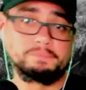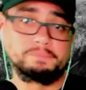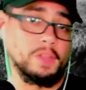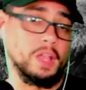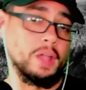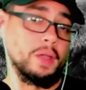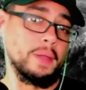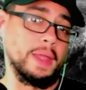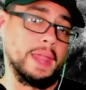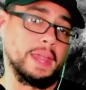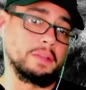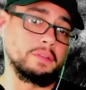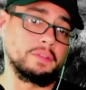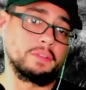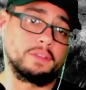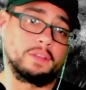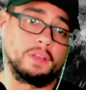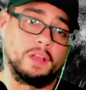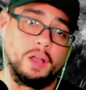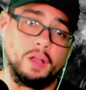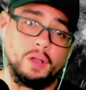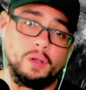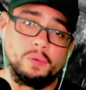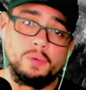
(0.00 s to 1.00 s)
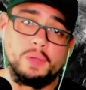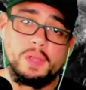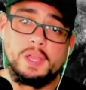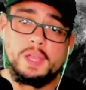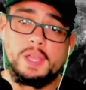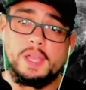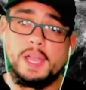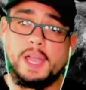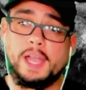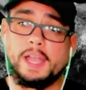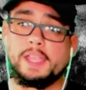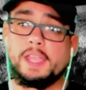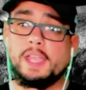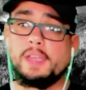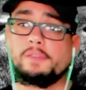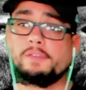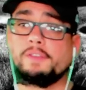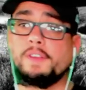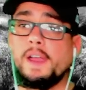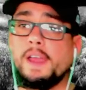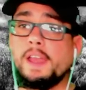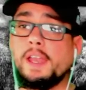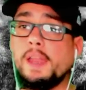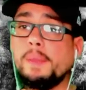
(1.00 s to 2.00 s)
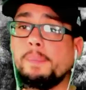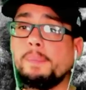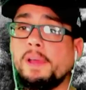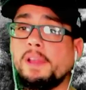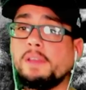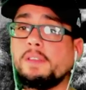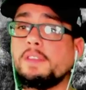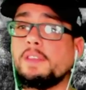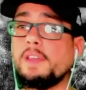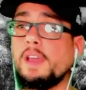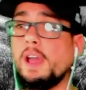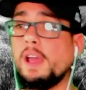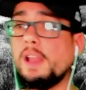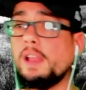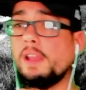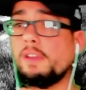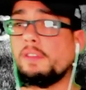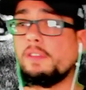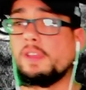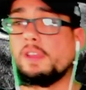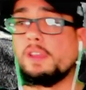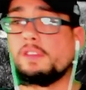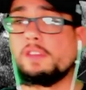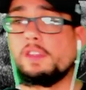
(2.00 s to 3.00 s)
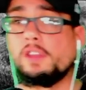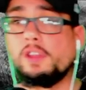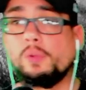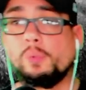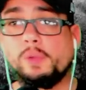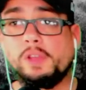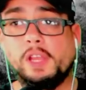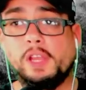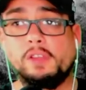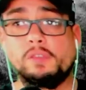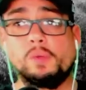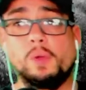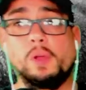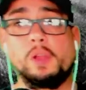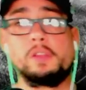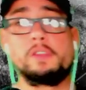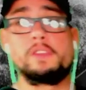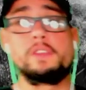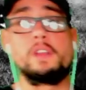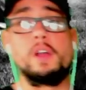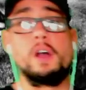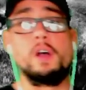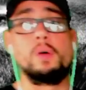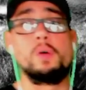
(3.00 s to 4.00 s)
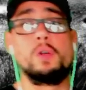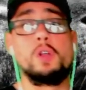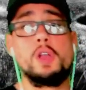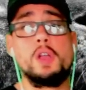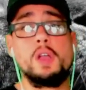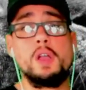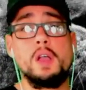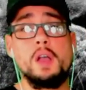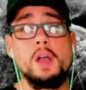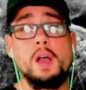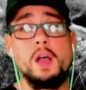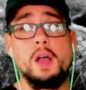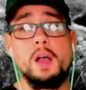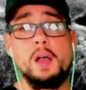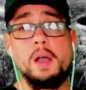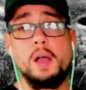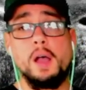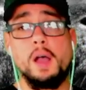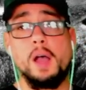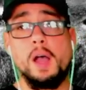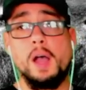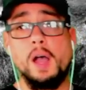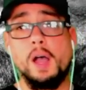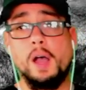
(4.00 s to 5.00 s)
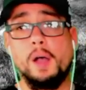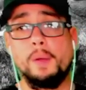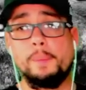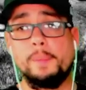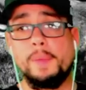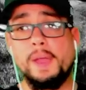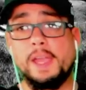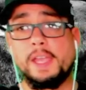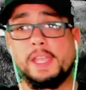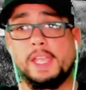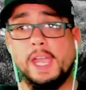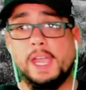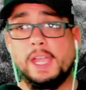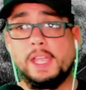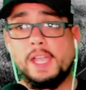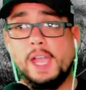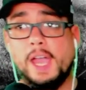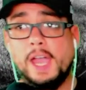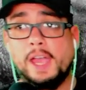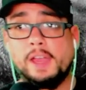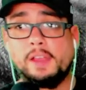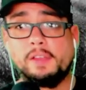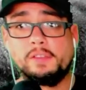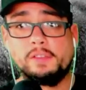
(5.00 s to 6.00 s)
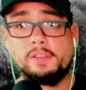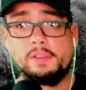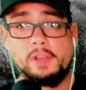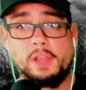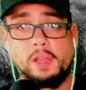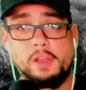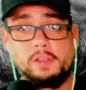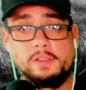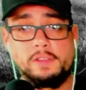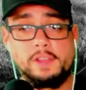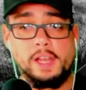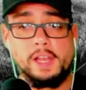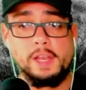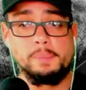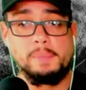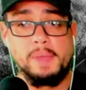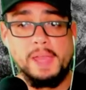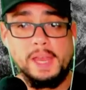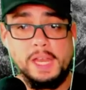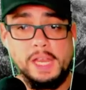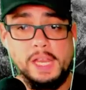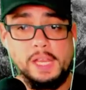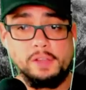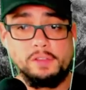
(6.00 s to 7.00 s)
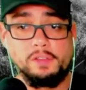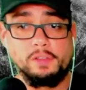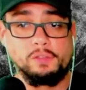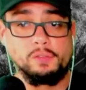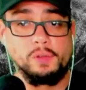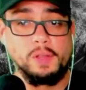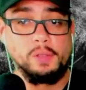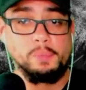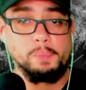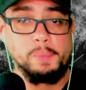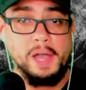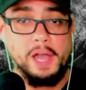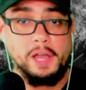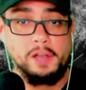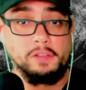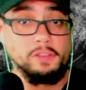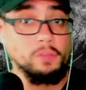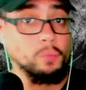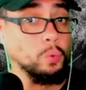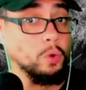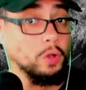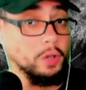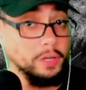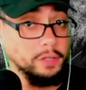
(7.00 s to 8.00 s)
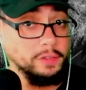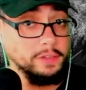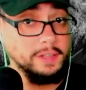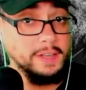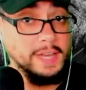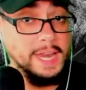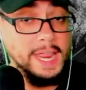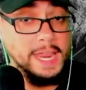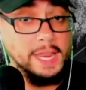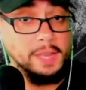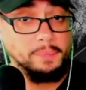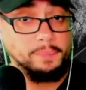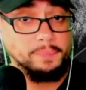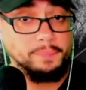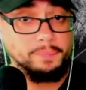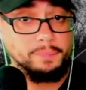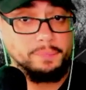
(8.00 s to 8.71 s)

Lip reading: All right, so I can't find it, but let's continue with this one. So again, guys, they're telling many to drink bottles of water today.